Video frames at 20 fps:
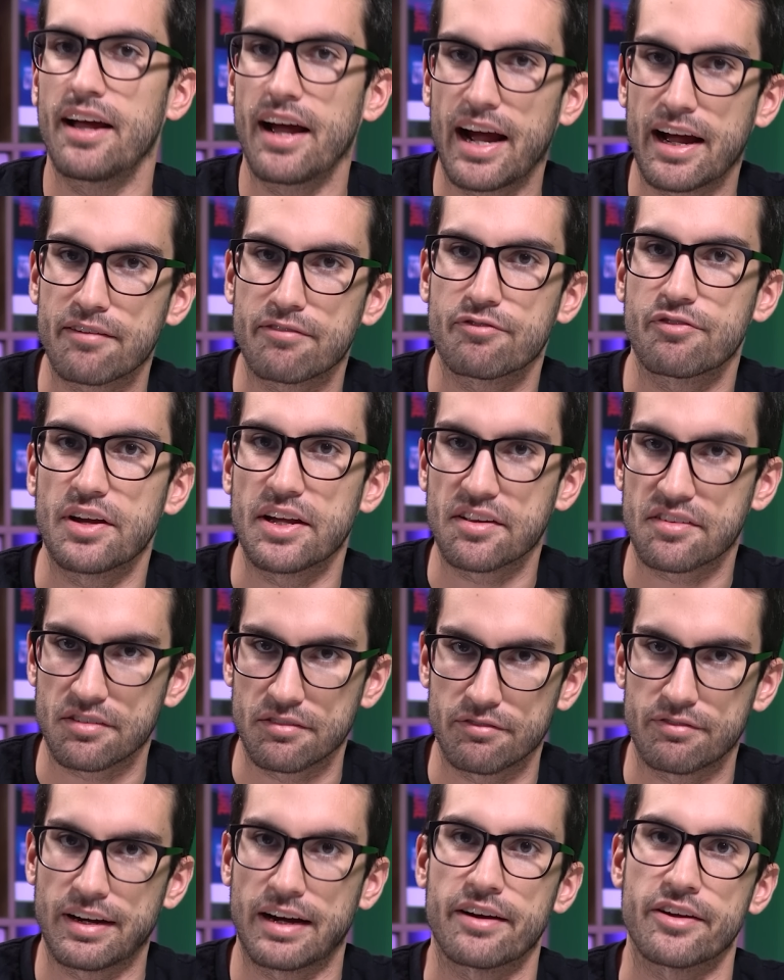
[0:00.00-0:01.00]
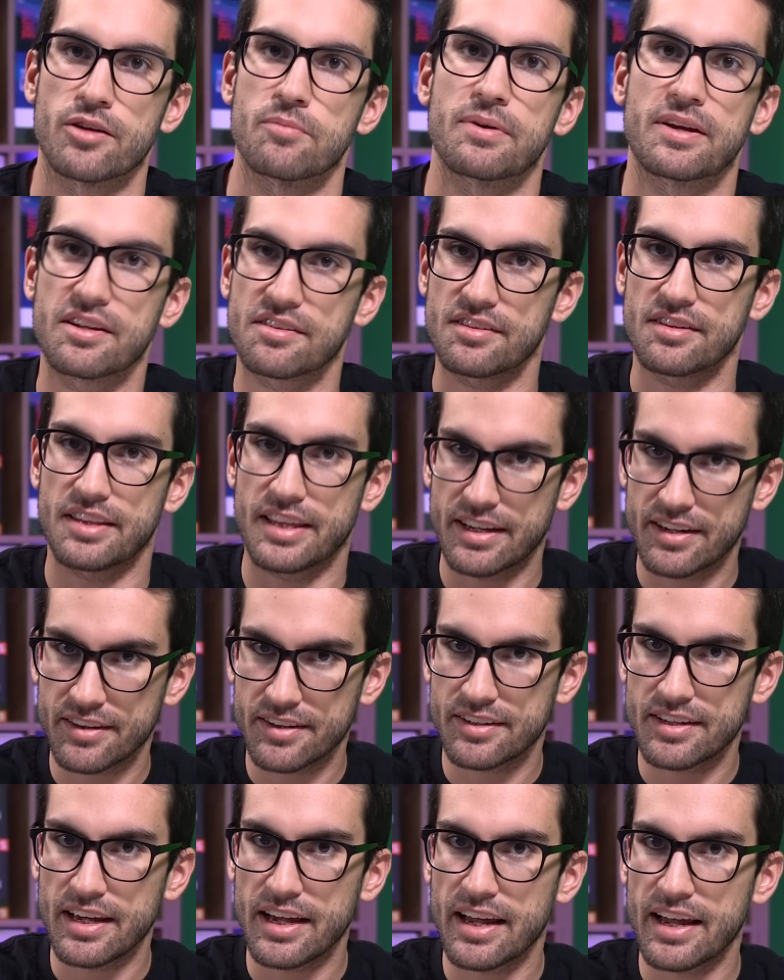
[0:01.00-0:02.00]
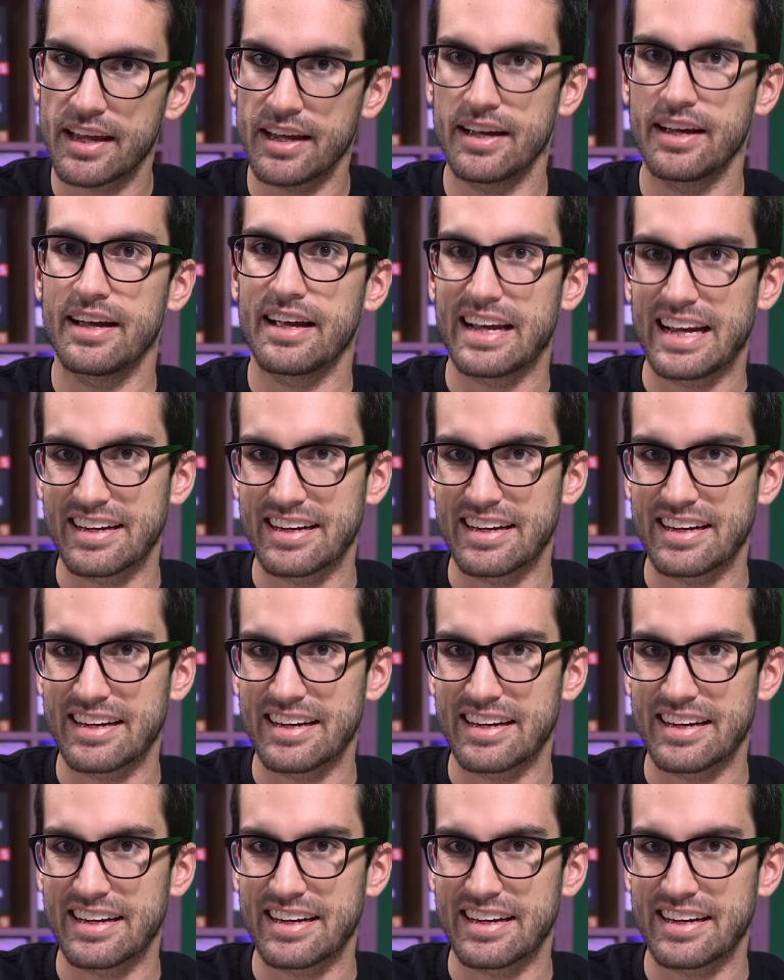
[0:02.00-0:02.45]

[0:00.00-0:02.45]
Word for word: at face value, because at the end of the day,